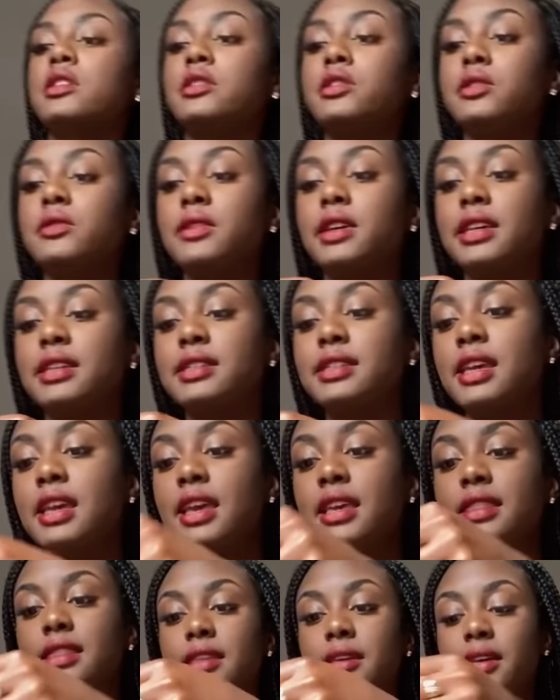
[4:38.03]
do is,
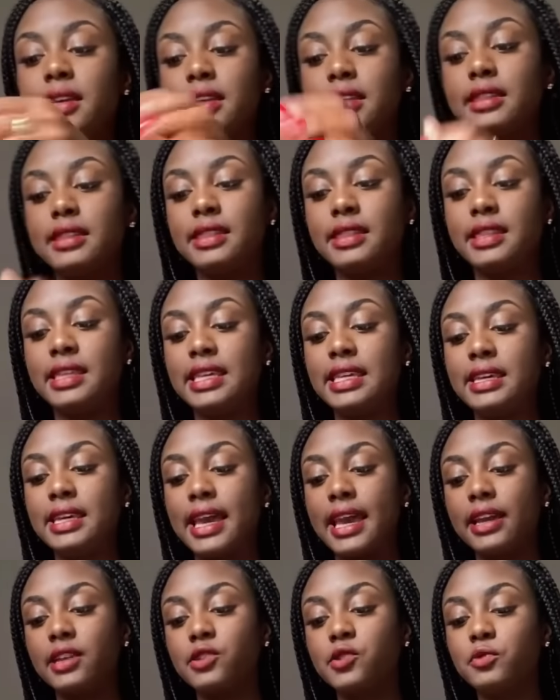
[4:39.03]
the
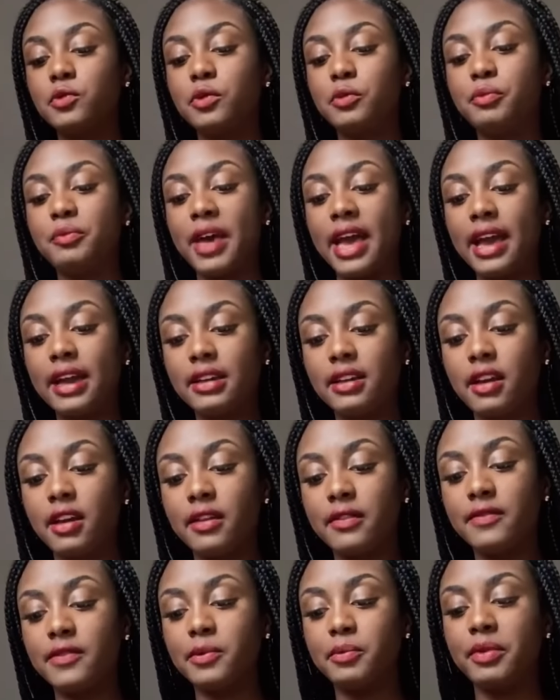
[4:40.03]
actual back
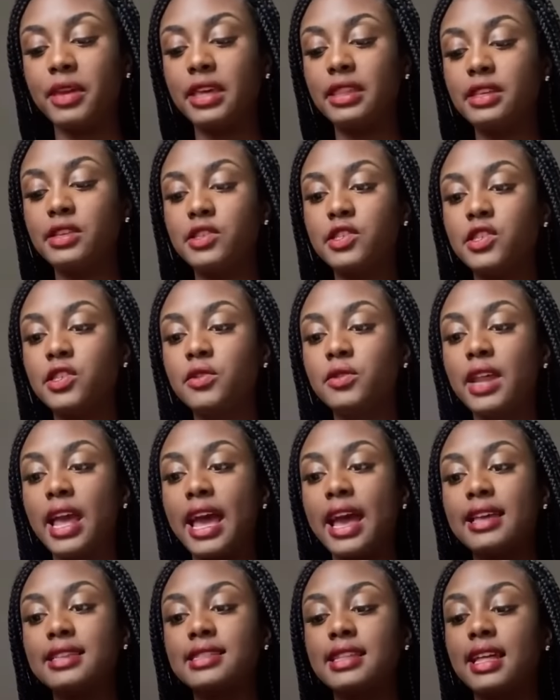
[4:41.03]
of the bathing suit
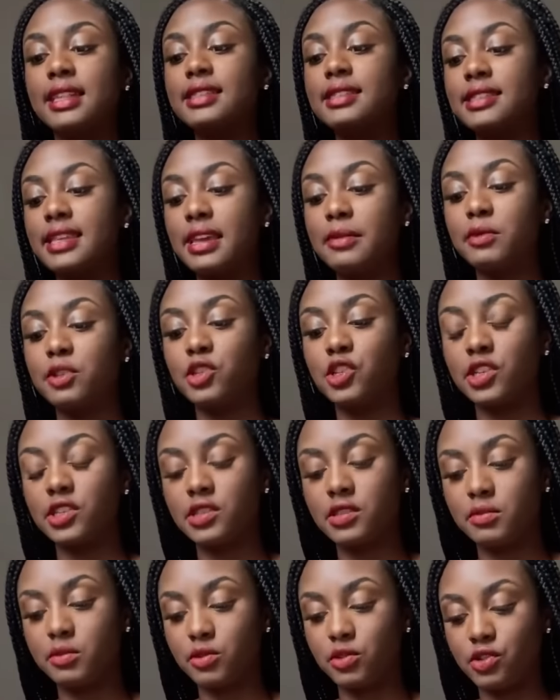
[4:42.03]
has that same
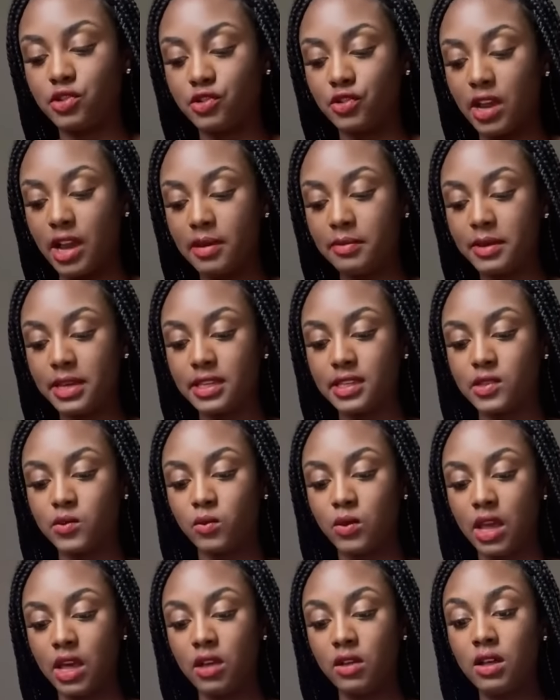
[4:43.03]
adjustable strap as
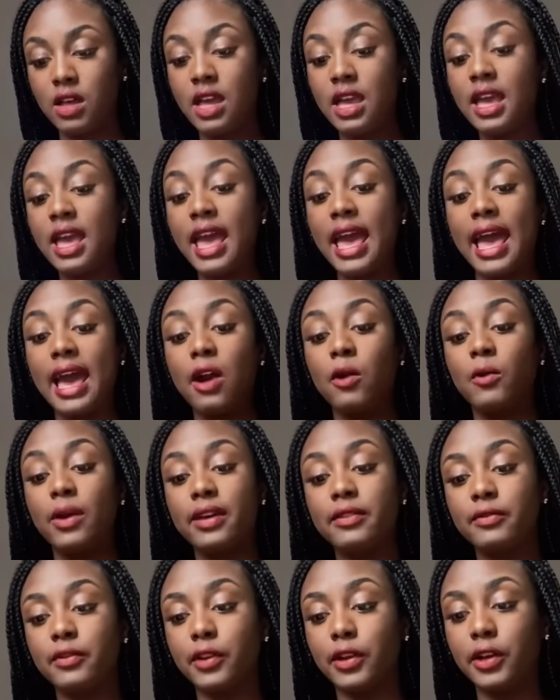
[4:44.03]
well.
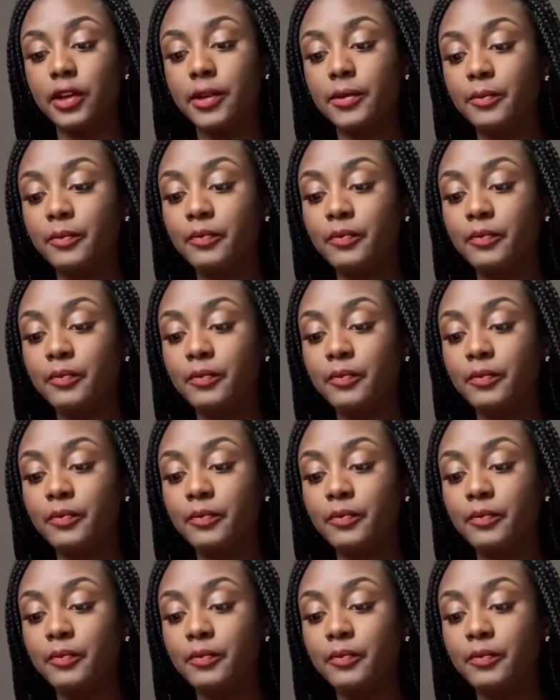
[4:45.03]
However,